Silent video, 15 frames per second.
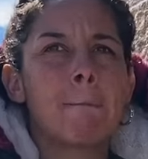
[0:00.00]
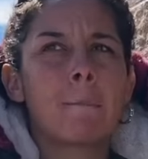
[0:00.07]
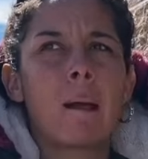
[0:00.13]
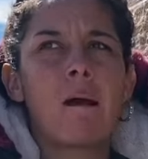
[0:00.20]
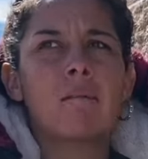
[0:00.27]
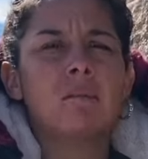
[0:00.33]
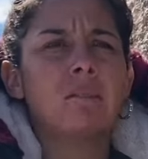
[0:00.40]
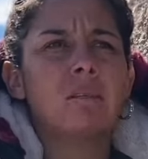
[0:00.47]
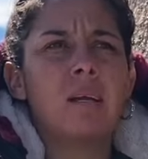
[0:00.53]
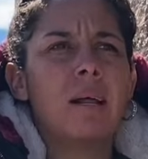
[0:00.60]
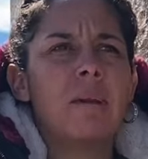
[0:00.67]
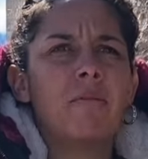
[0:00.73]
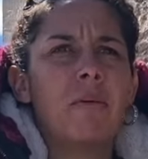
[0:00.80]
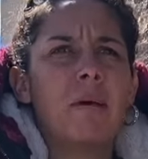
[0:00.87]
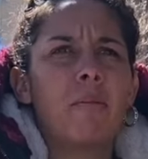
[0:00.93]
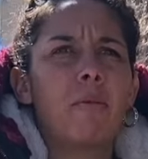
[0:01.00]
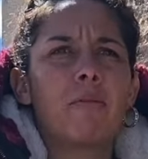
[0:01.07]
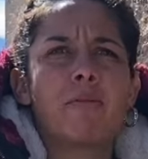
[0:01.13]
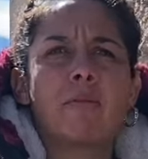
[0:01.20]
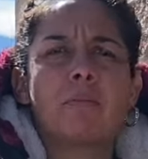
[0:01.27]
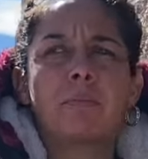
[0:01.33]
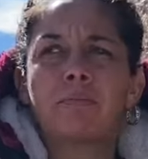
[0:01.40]
I was there, I didn't find a
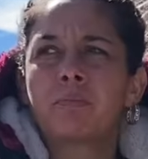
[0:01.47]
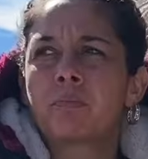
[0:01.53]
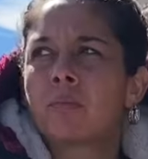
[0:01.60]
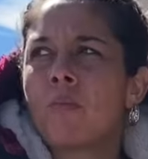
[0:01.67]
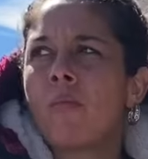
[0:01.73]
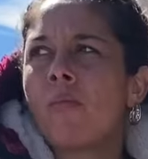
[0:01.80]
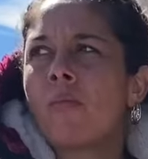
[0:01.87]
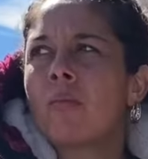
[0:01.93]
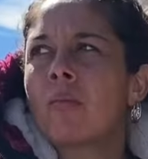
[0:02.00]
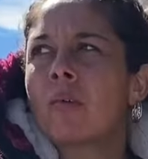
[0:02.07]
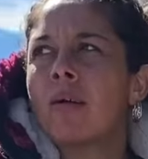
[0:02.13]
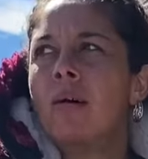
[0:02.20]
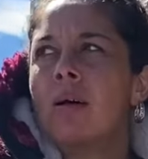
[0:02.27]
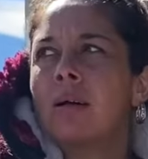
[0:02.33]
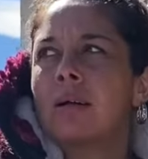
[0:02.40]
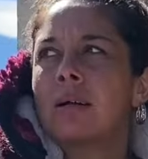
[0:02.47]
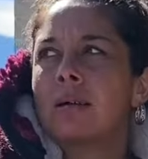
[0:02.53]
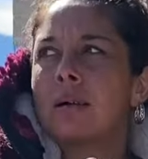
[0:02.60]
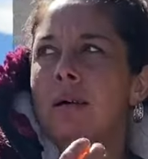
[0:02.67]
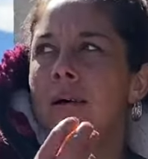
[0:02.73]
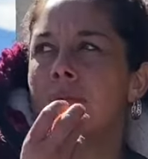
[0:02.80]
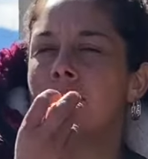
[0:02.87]
boyfriend. I get
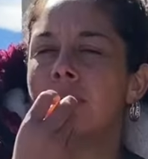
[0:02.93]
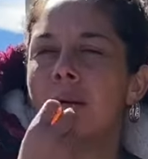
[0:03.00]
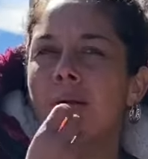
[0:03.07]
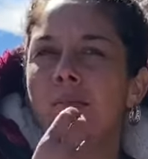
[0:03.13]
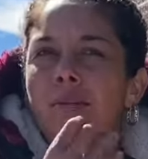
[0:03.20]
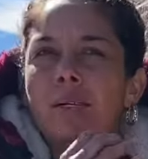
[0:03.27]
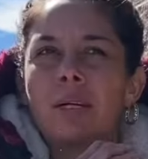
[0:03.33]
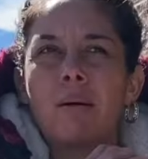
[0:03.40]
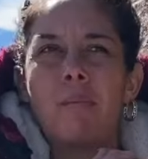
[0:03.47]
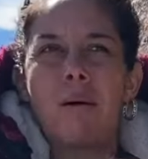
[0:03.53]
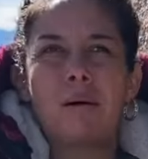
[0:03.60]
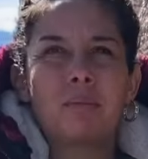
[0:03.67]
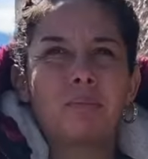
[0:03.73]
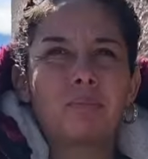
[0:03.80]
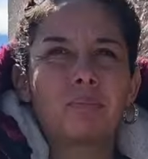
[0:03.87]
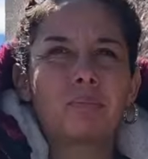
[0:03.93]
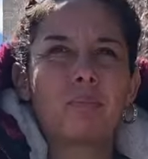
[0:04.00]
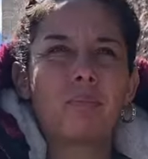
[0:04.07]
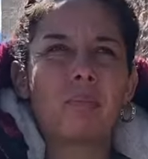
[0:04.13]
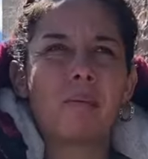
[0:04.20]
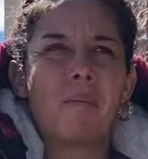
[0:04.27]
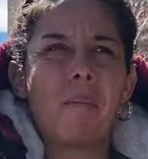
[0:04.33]
caught. I don't think about
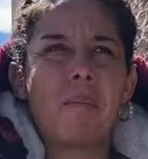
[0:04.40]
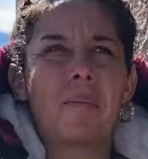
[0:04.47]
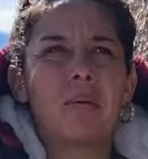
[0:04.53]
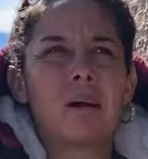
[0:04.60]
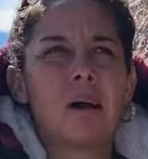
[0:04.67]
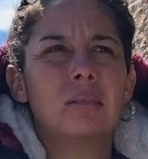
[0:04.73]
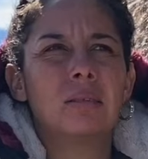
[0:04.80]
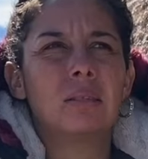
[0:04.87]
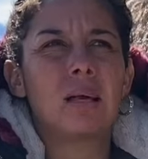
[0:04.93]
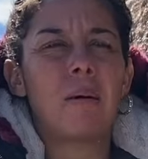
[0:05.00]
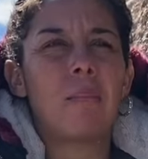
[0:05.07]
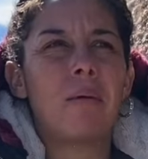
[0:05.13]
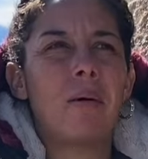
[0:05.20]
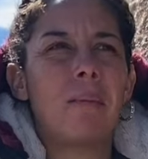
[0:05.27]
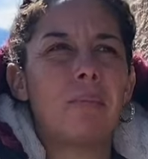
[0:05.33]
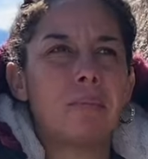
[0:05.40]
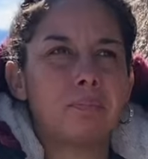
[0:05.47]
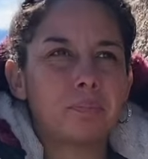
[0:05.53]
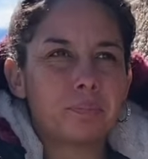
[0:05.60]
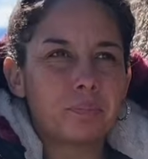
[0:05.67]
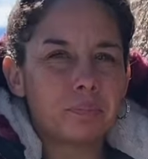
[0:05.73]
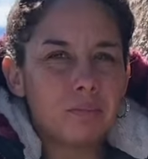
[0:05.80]
guys like that, but
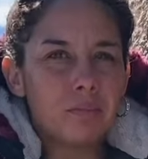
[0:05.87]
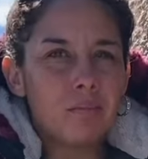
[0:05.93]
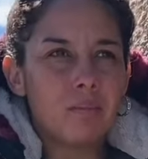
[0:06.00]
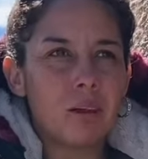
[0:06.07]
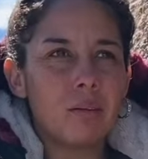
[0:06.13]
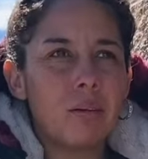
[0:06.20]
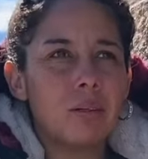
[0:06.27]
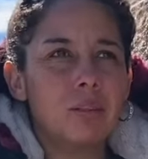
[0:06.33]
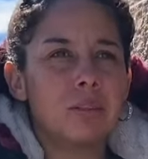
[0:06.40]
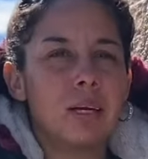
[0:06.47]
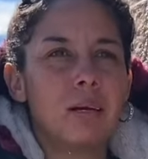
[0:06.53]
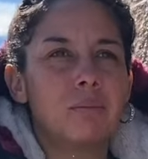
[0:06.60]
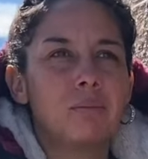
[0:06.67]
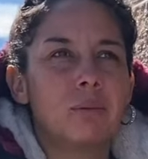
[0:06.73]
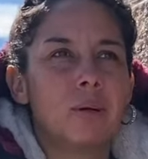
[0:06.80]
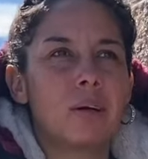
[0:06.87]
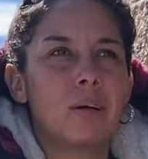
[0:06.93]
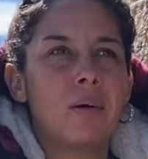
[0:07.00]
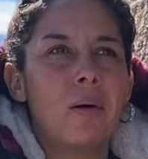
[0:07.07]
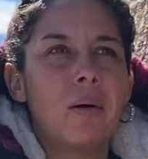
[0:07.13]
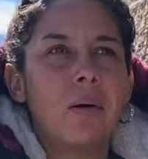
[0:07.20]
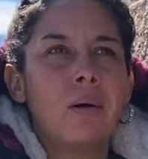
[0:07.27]
there's times where
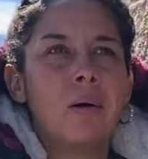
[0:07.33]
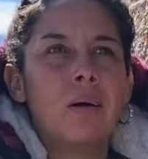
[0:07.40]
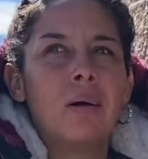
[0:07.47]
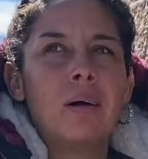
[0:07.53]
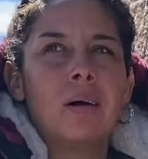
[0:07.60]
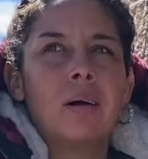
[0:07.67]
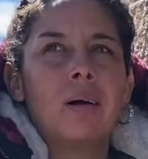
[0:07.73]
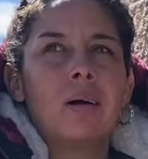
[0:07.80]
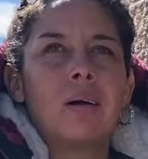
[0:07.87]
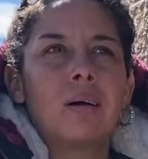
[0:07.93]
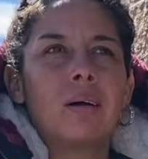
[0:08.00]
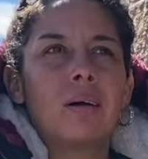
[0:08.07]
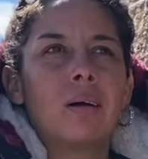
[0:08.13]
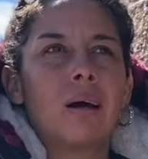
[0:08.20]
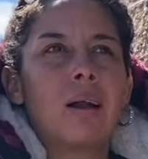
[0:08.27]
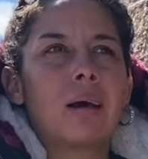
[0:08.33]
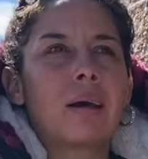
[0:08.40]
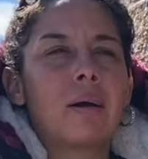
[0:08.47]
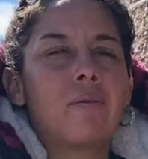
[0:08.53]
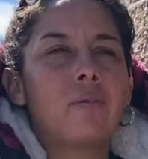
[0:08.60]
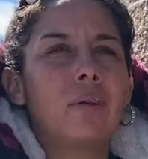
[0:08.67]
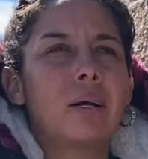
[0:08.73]

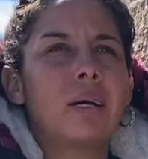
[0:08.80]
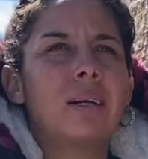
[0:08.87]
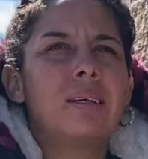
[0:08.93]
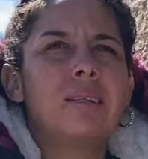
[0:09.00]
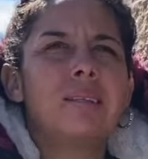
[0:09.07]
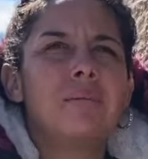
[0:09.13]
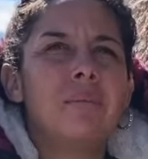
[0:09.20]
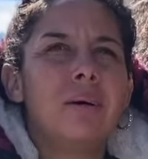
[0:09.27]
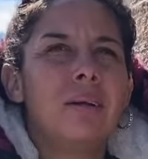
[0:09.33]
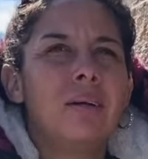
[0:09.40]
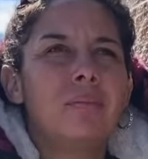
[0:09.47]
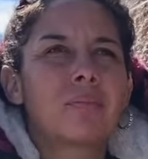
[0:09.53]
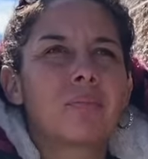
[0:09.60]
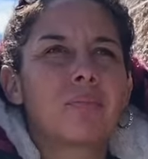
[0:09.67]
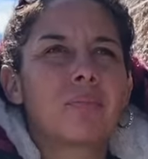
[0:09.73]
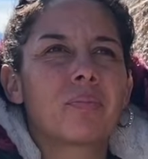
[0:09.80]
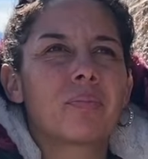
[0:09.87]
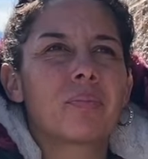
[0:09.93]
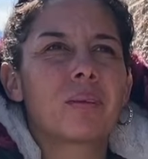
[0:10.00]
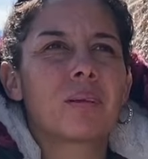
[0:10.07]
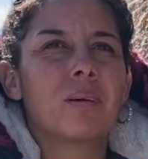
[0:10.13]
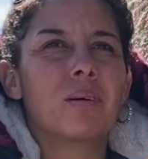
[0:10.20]
I feel like I need somebody,
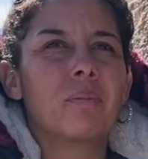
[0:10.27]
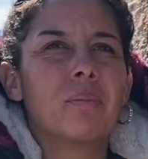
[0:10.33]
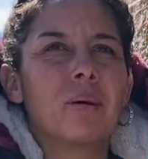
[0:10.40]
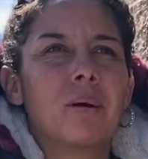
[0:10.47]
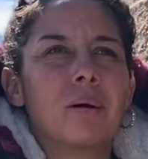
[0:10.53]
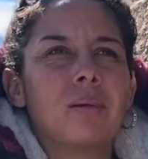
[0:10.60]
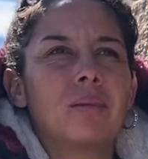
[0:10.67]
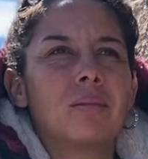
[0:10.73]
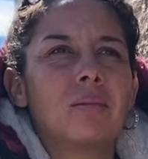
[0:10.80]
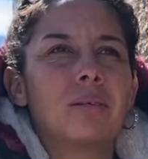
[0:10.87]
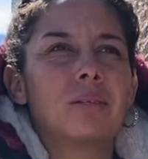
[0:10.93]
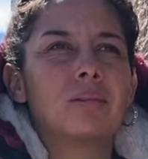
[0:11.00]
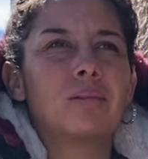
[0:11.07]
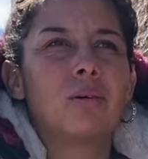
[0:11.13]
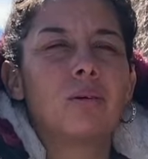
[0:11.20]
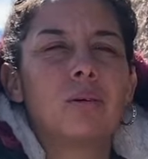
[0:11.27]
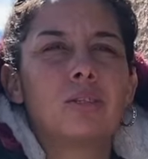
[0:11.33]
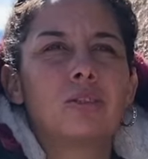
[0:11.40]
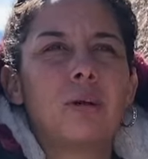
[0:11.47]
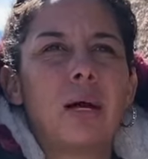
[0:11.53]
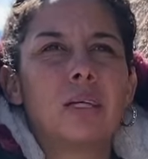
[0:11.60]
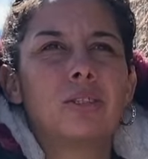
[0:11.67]
but there's no
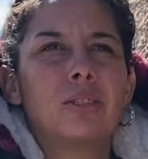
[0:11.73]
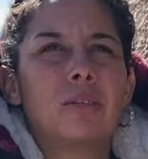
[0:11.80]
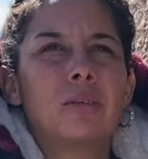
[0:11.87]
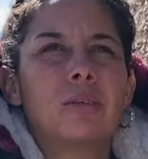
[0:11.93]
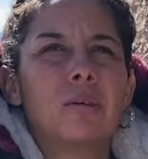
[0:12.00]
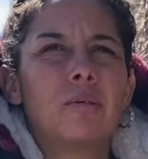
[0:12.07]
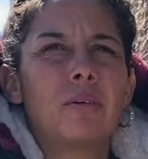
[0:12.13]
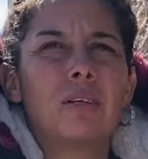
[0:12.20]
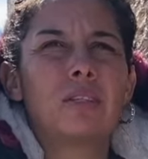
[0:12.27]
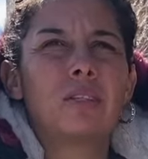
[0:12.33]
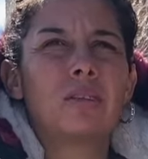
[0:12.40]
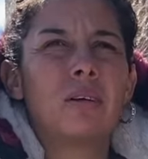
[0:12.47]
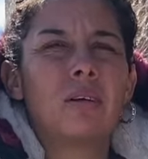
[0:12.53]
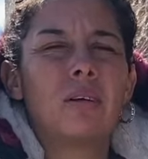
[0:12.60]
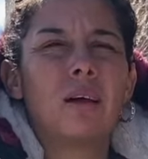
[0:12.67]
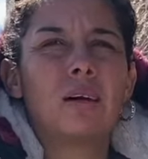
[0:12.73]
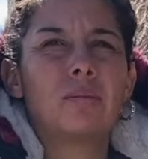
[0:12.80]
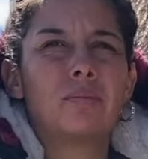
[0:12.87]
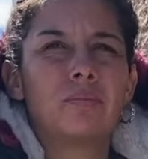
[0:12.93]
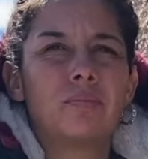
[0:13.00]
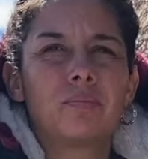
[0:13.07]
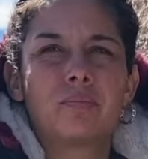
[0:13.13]
attraction, no affection, or that.
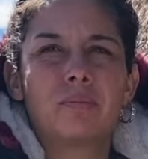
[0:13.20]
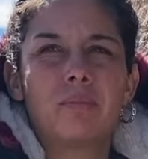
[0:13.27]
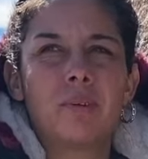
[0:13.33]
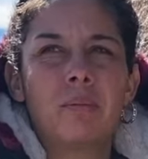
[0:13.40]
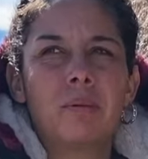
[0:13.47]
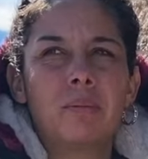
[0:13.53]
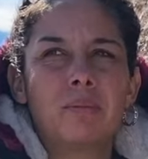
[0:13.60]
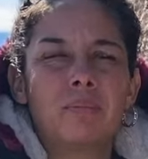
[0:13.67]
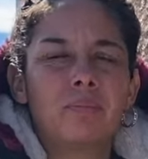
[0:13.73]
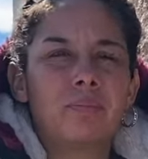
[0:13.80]
Maybe.